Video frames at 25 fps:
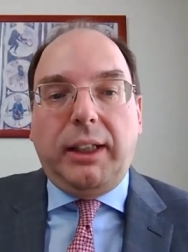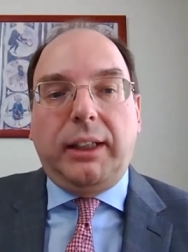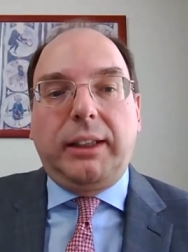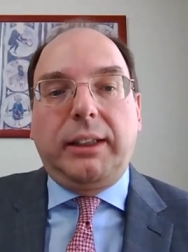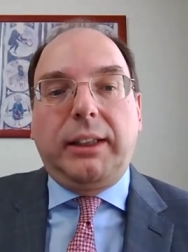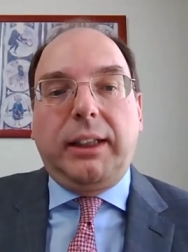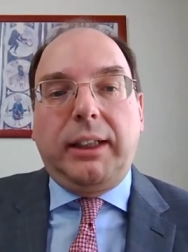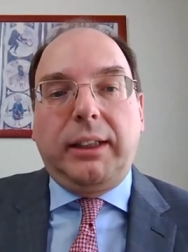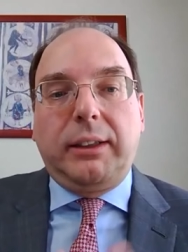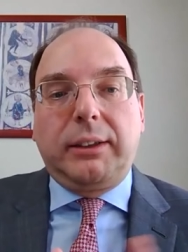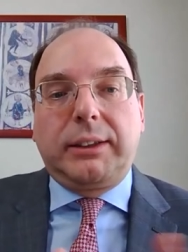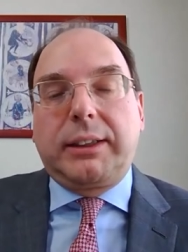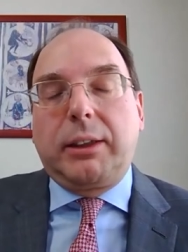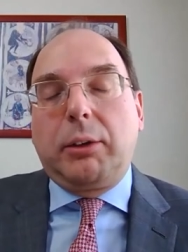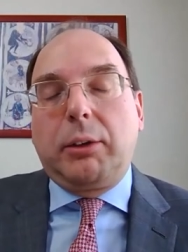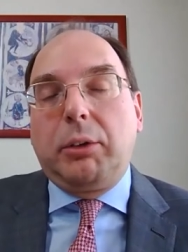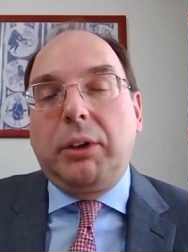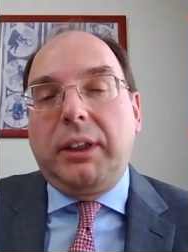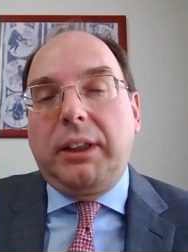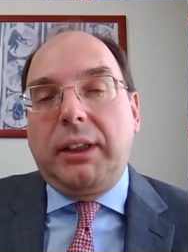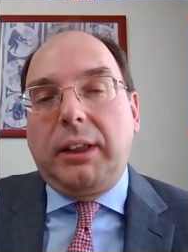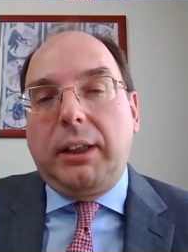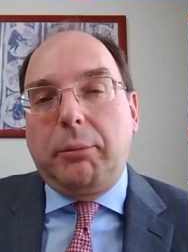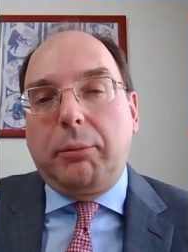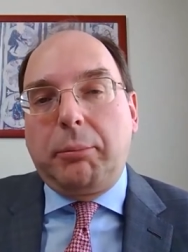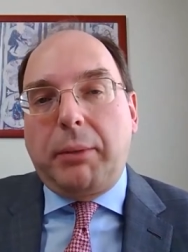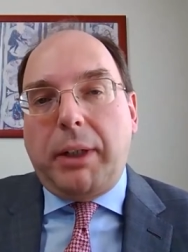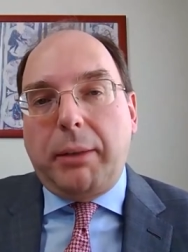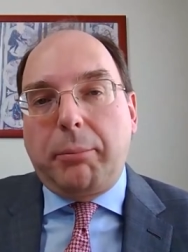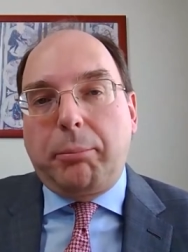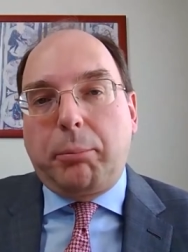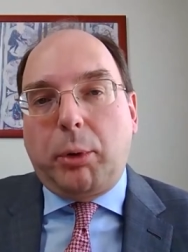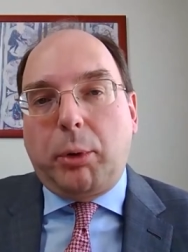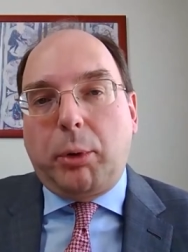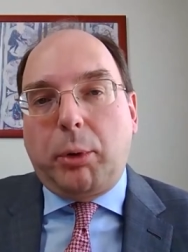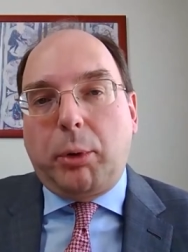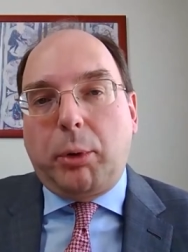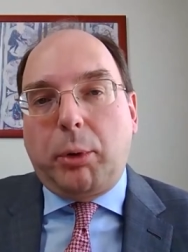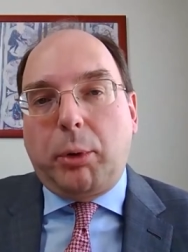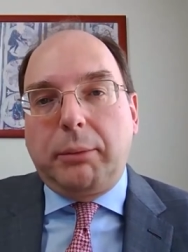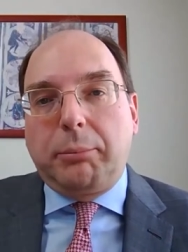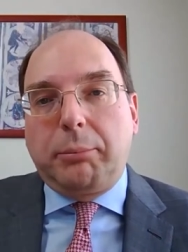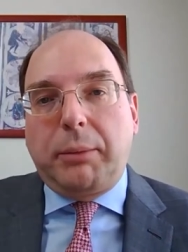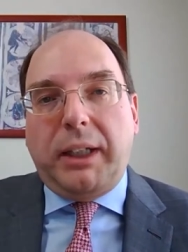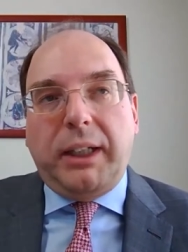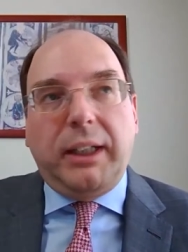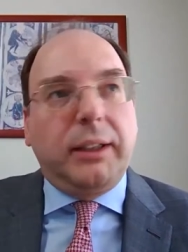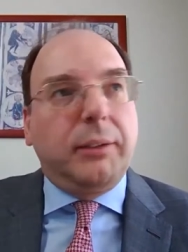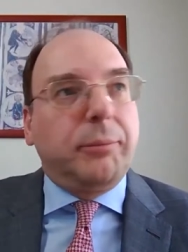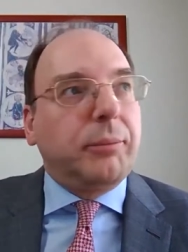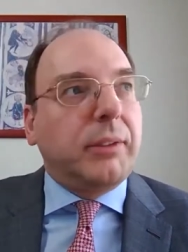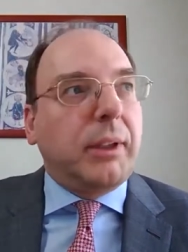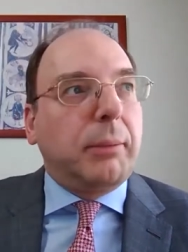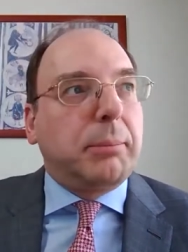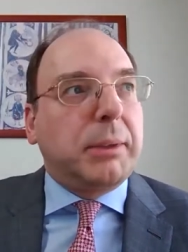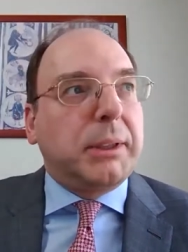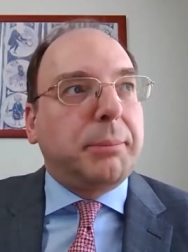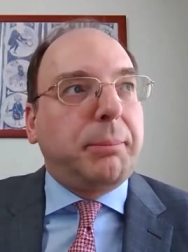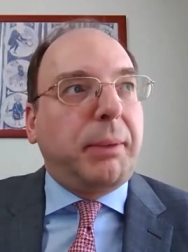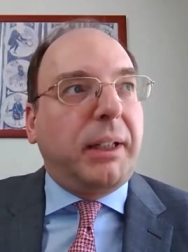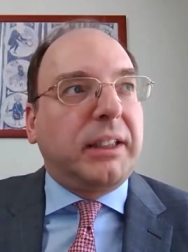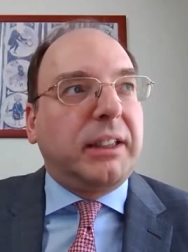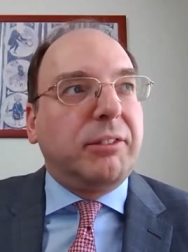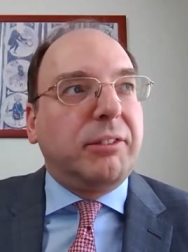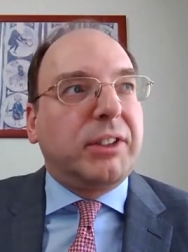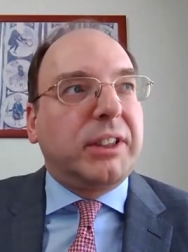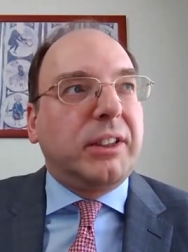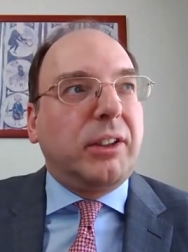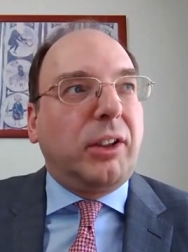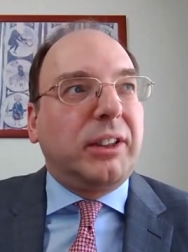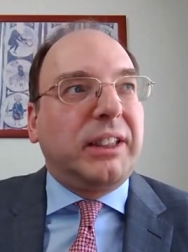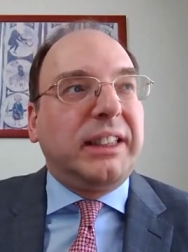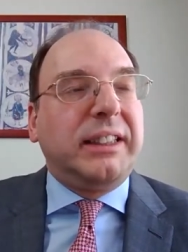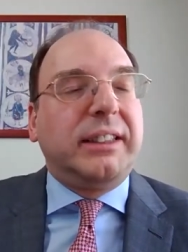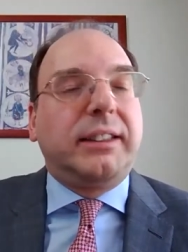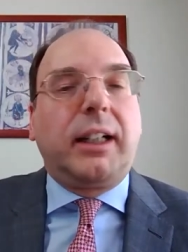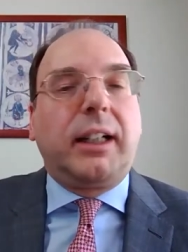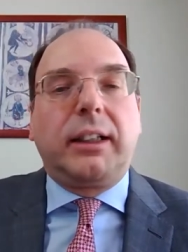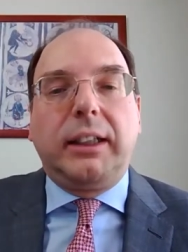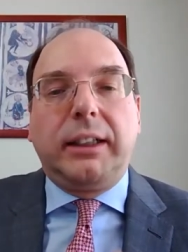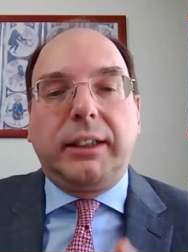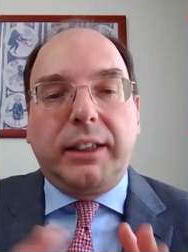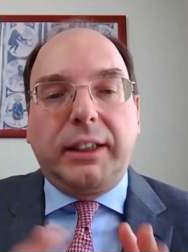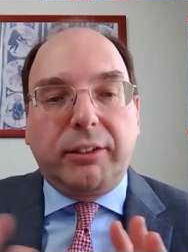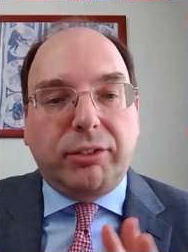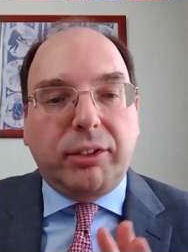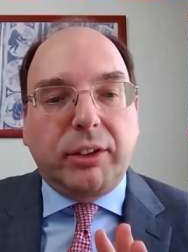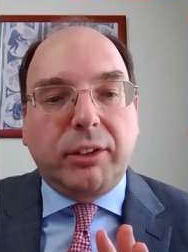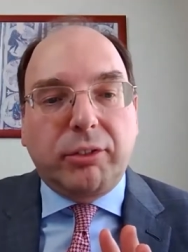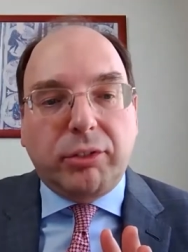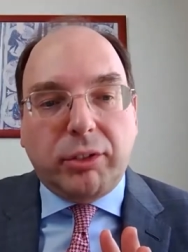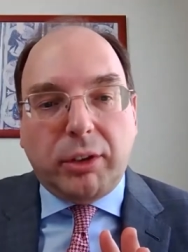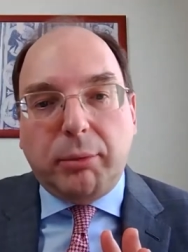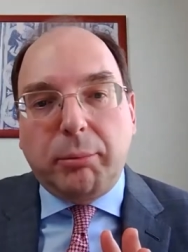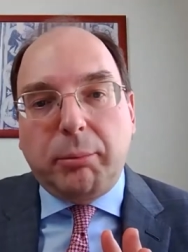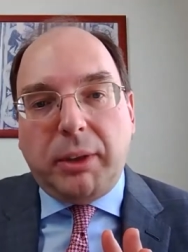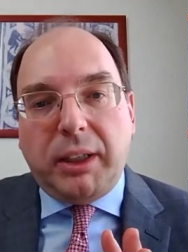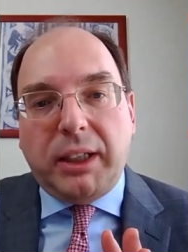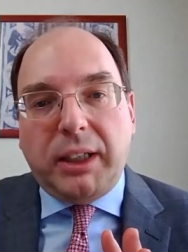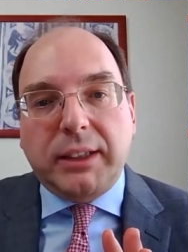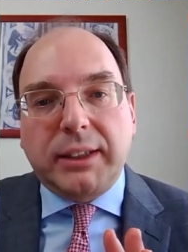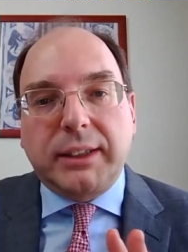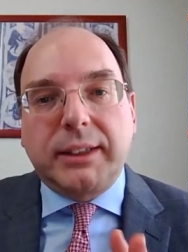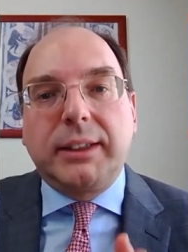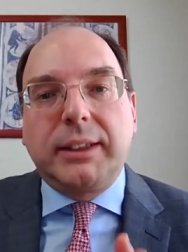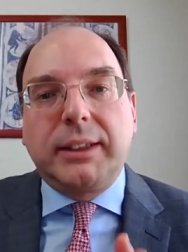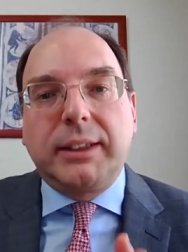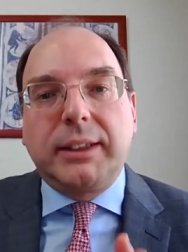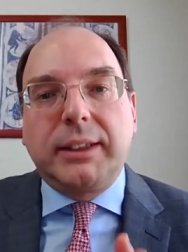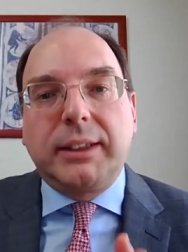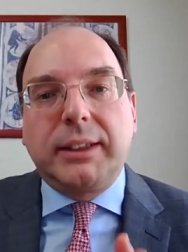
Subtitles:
And so my point, my perspective is not entirely different from Mark's.